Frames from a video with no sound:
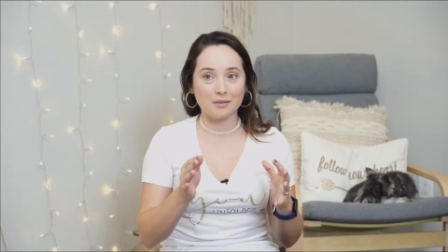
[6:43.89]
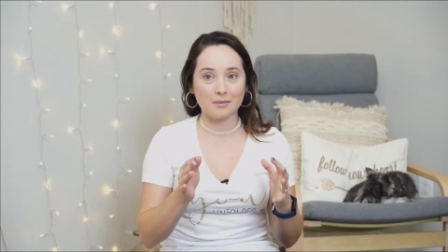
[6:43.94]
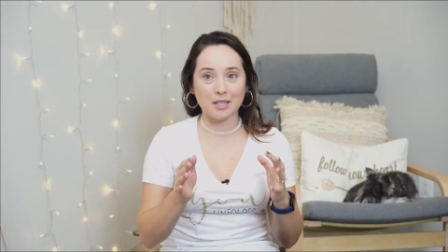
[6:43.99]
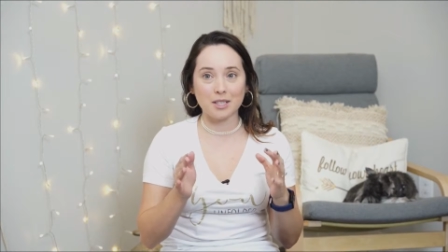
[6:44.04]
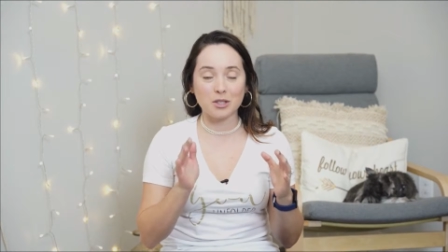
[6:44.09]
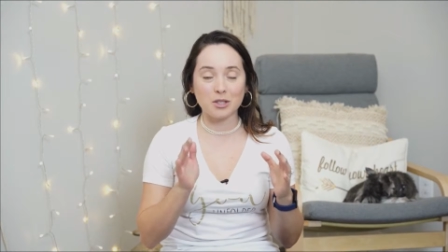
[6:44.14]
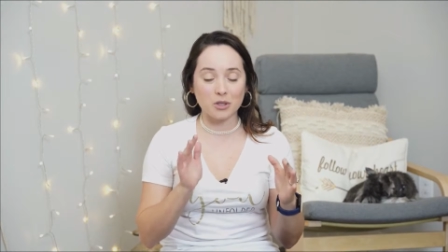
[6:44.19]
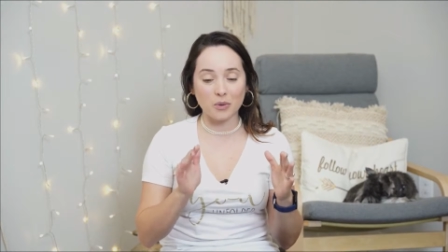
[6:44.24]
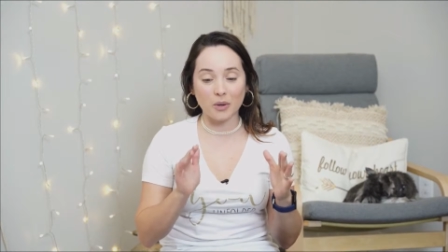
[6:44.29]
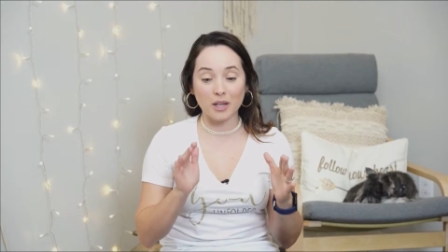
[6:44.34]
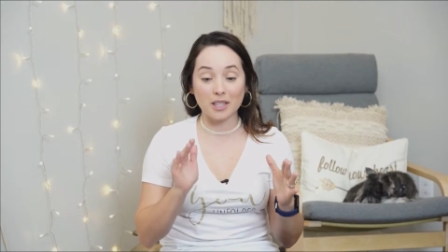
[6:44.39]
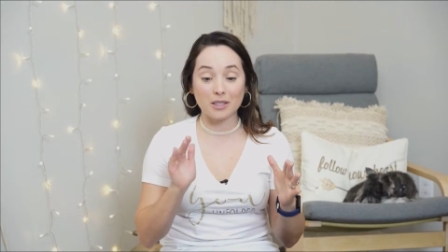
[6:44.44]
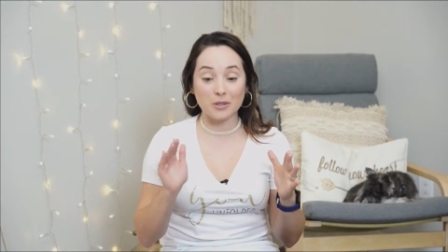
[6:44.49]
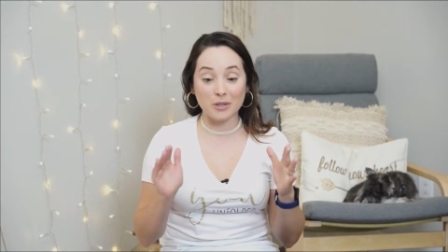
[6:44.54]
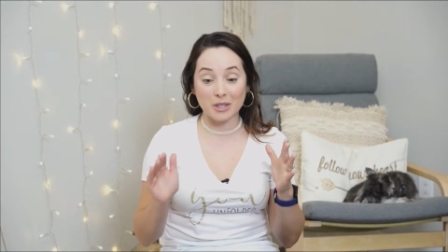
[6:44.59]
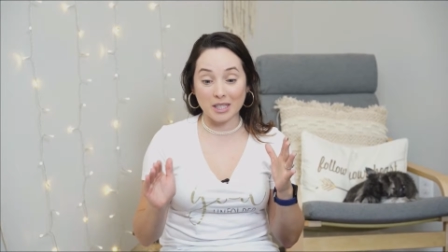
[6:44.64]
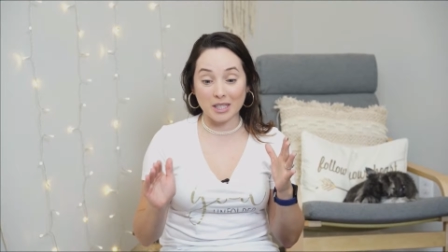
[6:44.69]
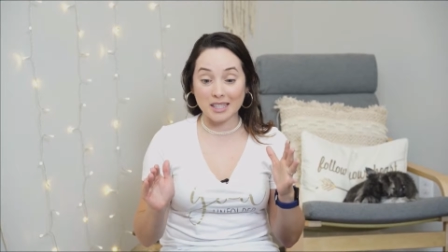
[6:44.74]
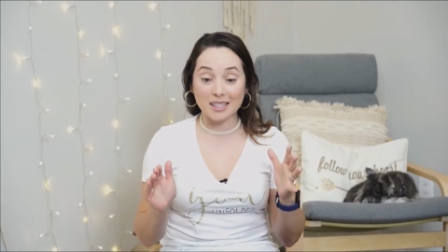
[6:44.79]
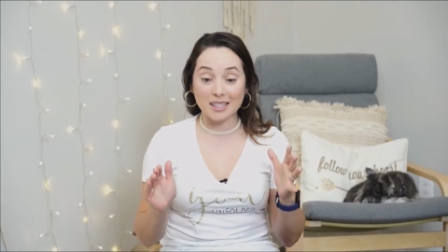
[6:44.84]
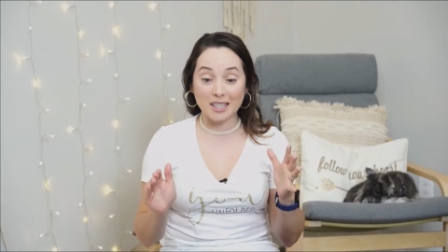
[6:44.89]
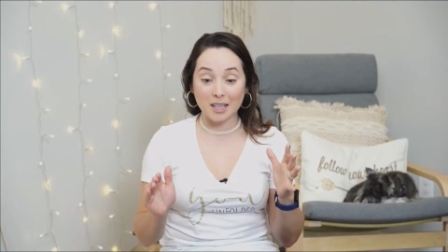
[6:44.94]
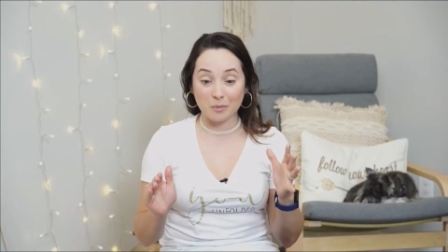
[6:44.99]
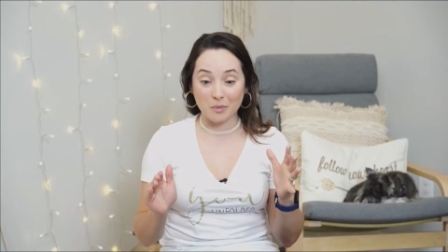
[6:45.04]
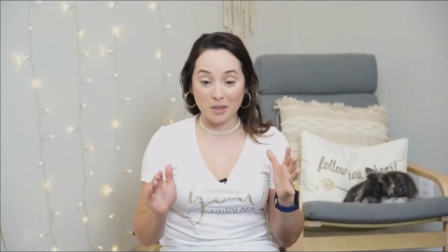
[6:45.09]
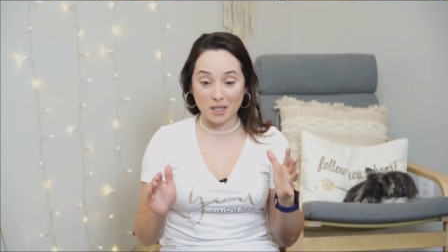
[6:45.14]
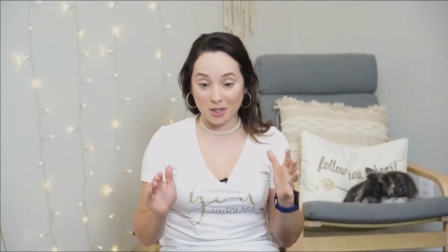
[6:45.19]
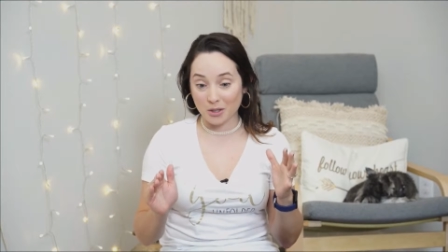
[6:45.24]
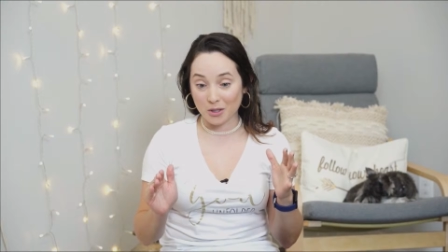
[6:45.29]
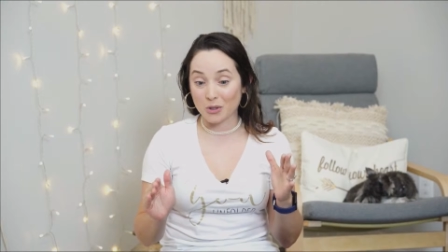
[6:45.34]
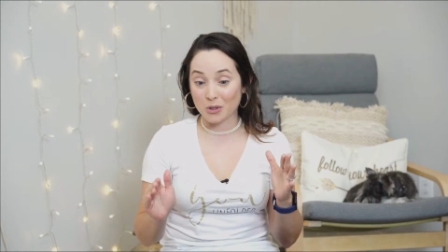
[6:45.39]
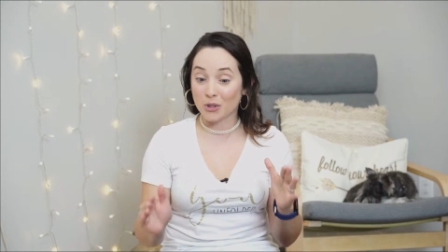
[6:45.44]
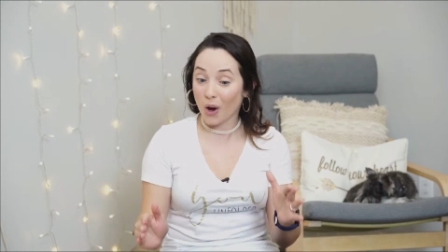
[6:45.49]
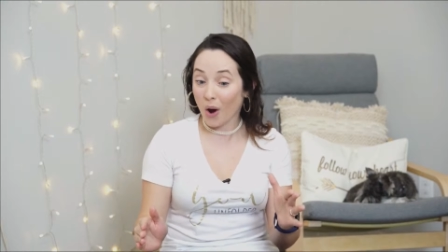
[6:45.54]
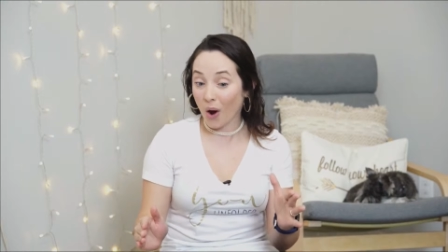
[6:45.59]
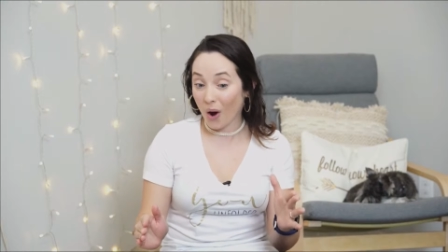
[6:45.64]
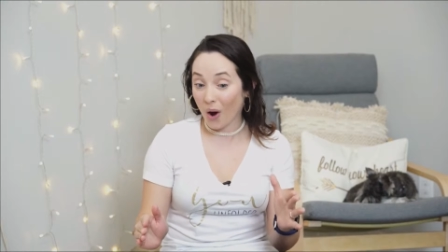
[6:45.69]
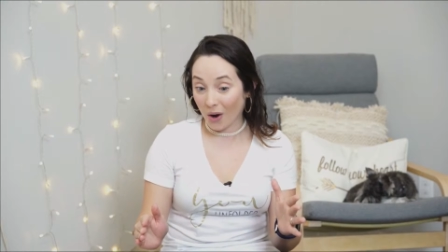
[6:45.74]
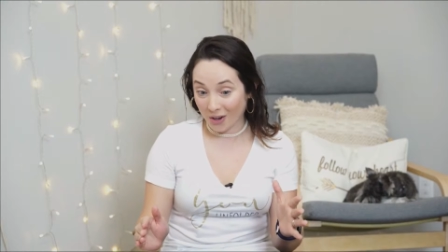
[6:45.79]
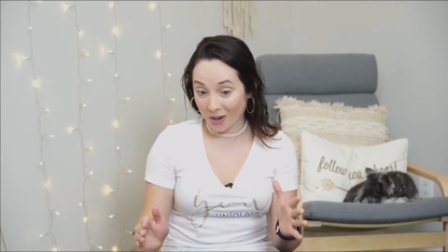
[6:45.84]
integrators and segmenters
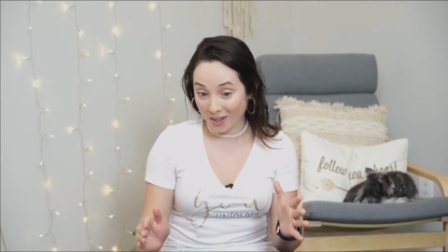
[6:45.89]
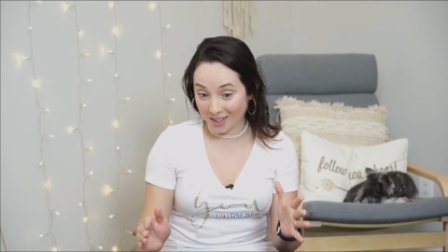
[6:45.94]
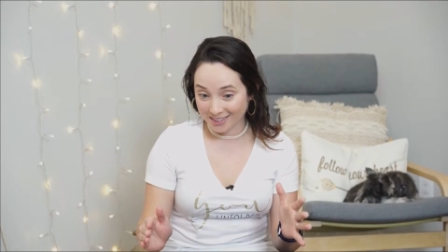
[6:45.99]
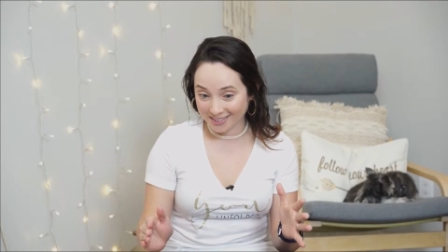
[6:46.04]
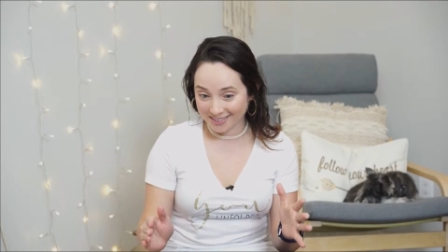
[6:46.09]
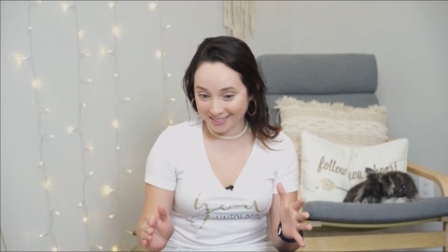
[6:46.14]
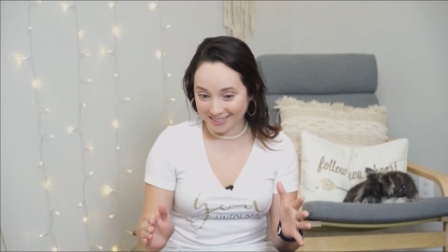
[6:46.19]
are.